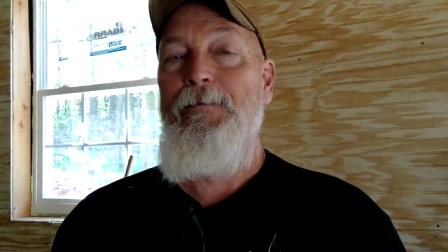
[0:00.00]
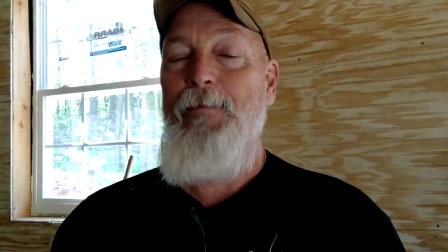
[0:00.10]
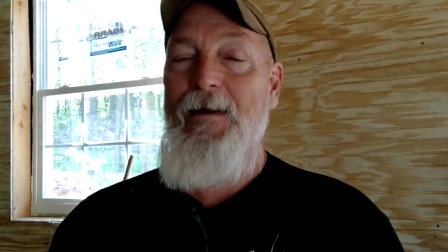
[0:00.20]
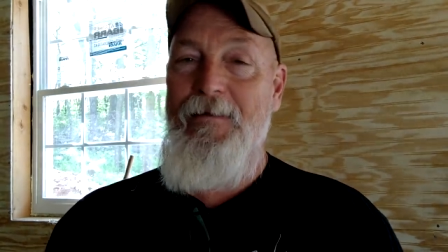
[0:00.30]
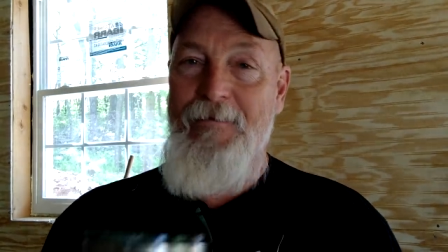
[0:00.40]

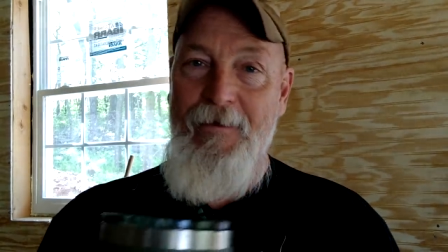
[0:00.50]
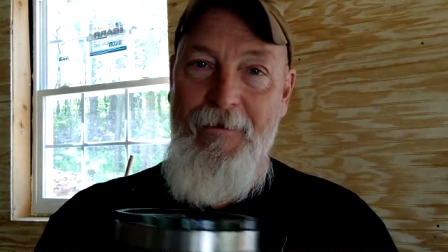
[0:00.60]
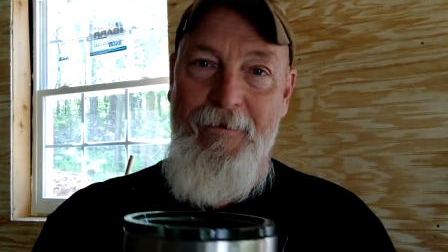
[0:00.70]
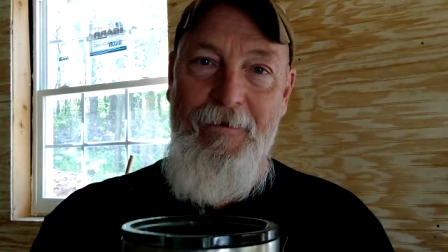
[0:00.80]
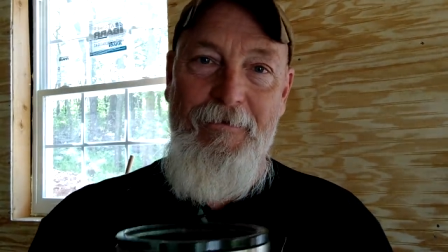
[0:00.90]
But I'll tell
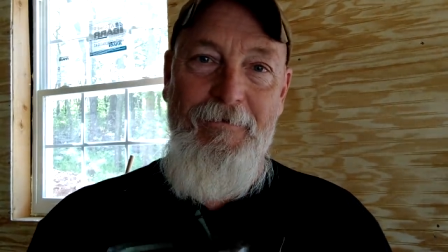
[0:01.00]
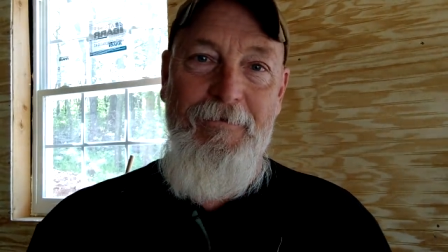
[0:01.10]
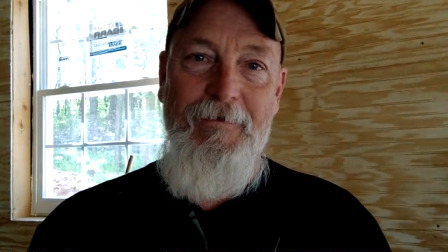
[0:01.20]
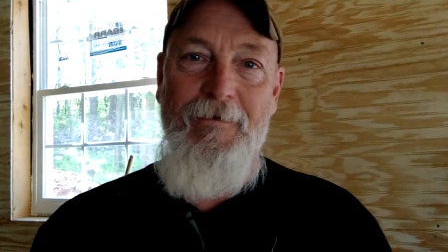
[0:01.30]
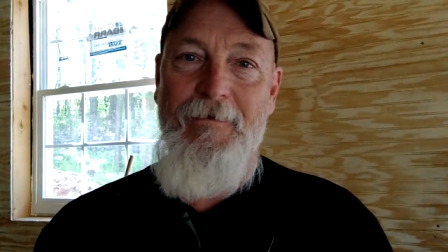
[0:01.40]
you
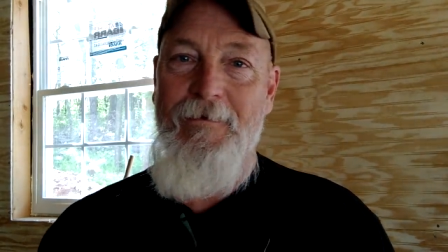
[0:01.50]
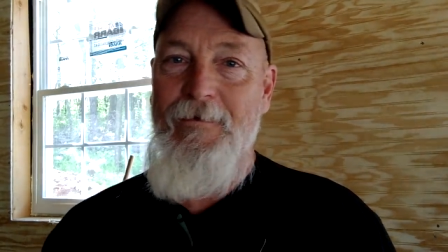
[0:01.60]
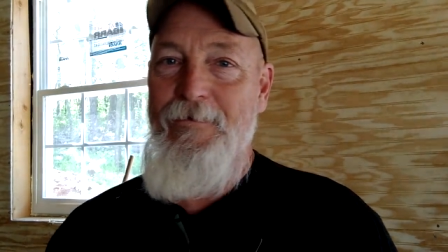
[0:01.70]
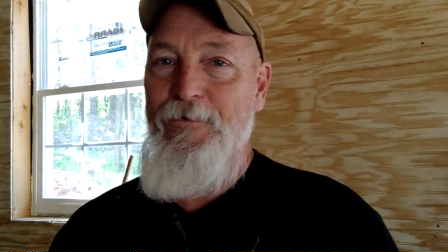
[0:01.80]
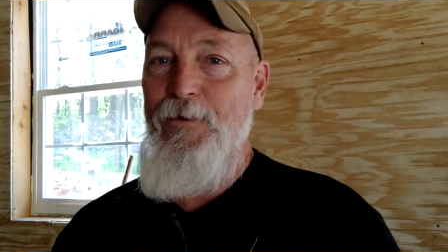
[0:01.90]
this.
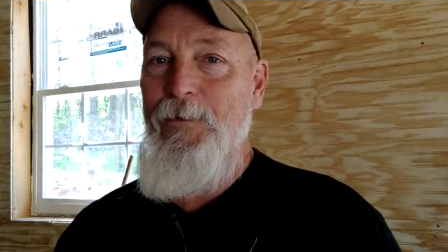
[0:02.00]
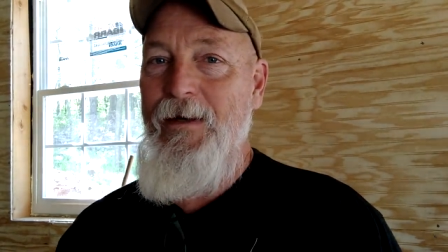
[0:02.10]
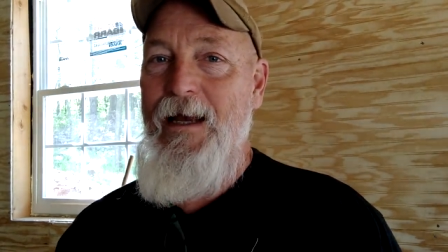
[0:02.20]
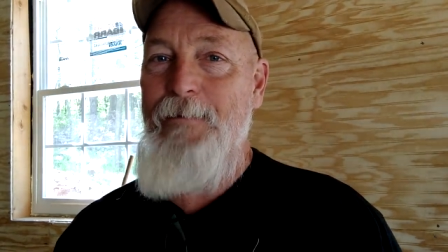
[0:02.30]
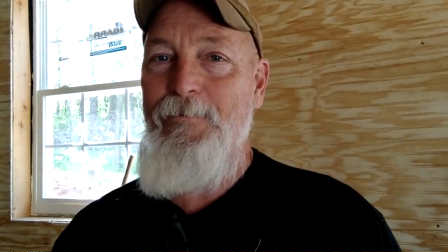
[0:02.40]
Do you know
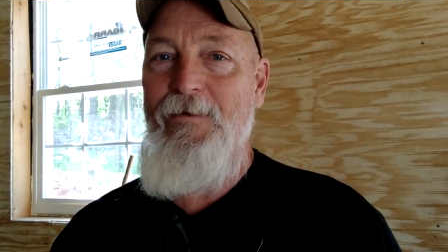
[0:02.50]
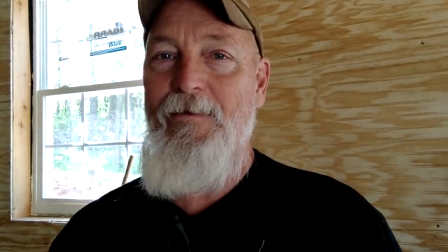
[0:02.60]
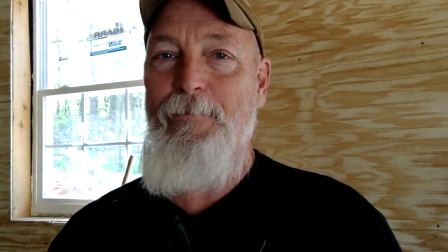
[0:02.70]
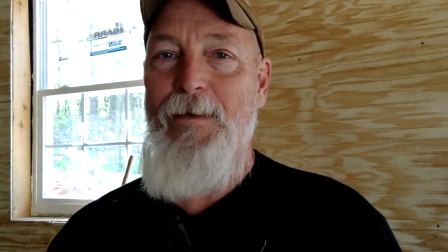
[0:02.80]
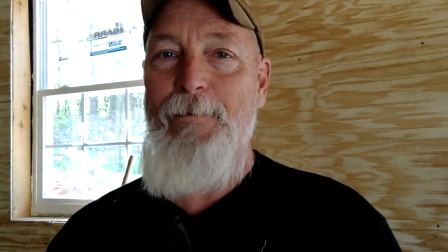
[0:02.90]
what happened to
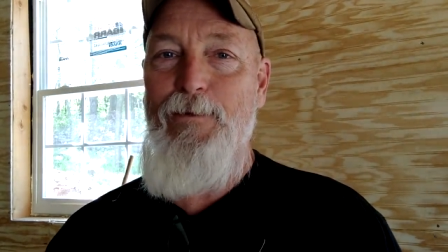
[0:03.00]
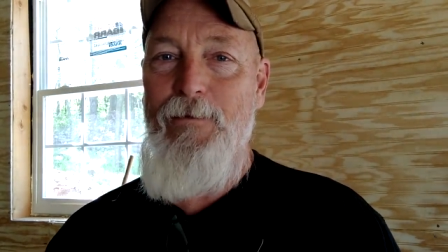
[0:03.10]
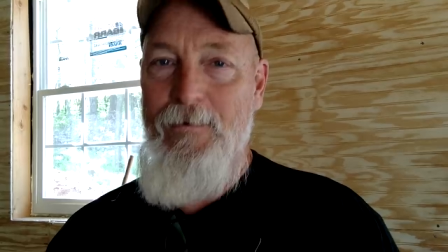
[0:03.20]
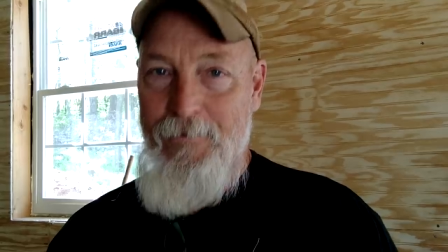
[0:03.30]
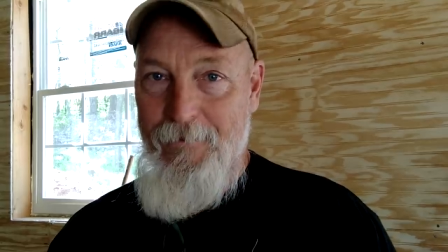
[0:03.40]
the
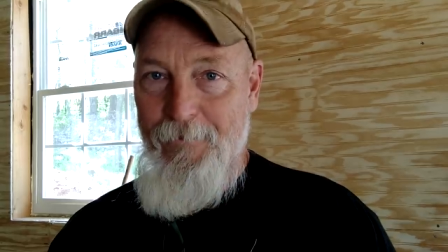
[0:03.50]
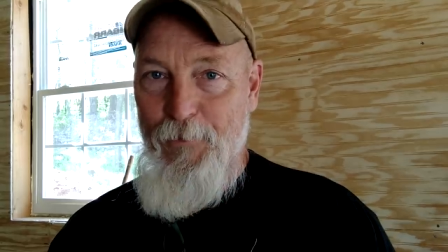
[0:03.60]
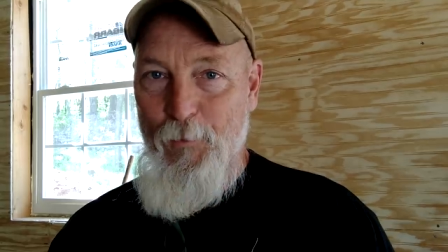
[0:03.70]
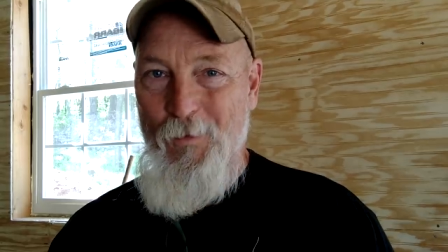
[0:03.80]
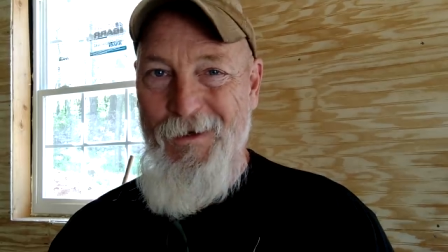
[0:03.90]
people
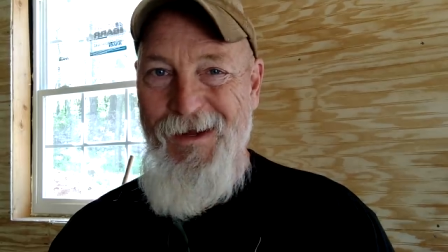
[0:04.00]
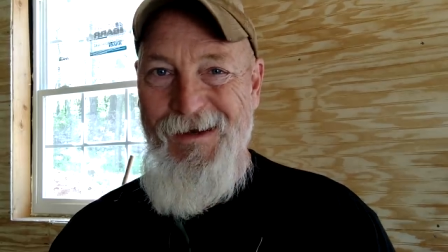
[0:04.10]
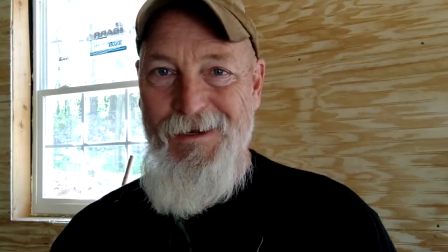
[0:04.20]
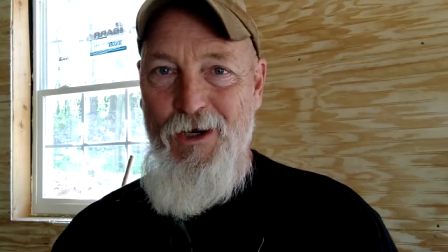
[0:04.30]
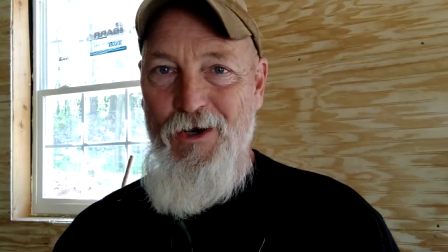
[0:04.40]
who were
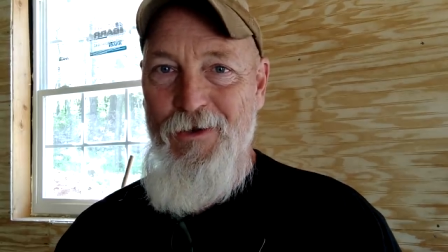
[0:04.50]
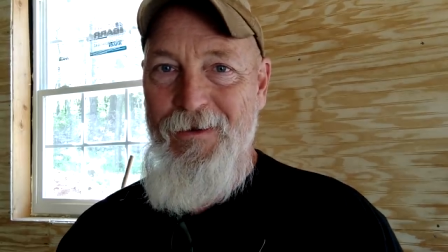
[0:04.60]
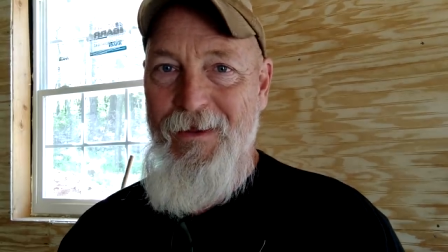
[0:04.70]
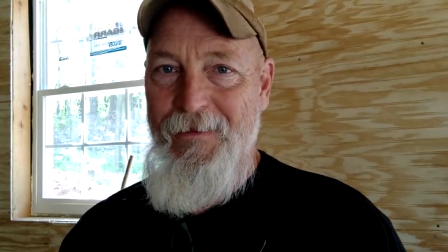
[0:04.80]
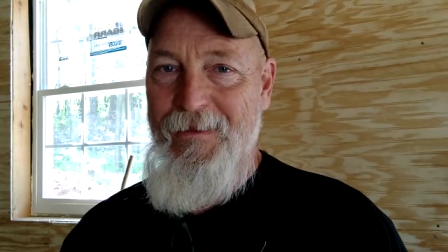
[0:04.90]
not
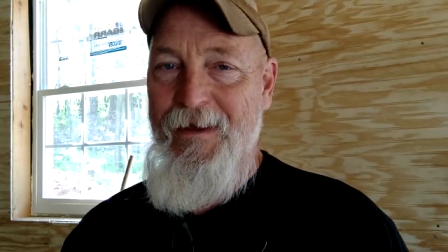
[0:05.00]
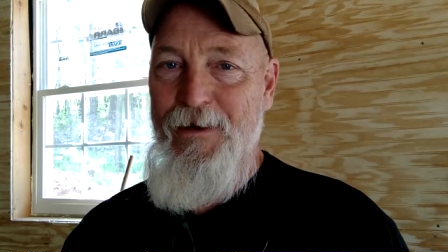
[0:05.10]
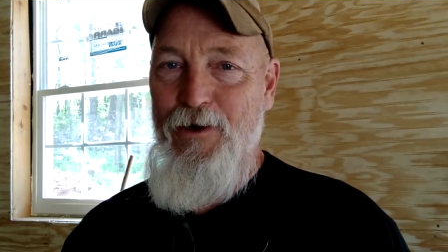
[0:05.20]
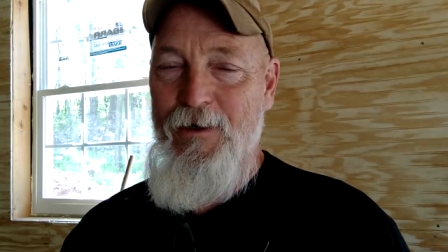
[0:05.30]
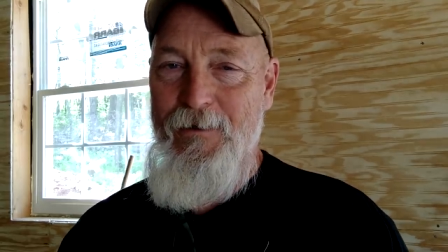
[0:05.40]
on that
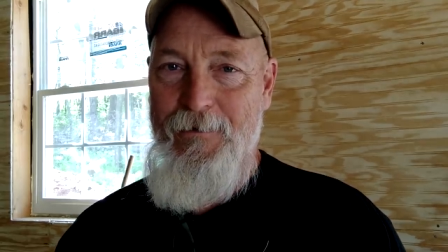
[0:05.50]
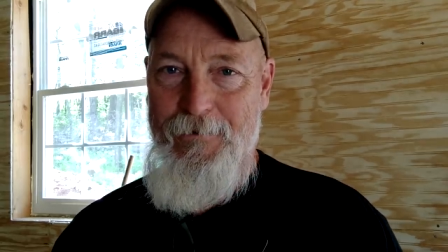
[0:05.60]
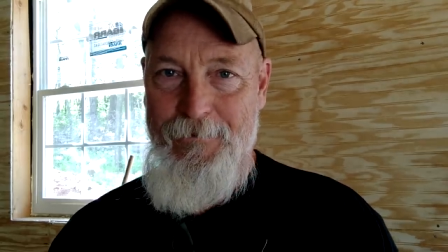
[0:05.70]
ark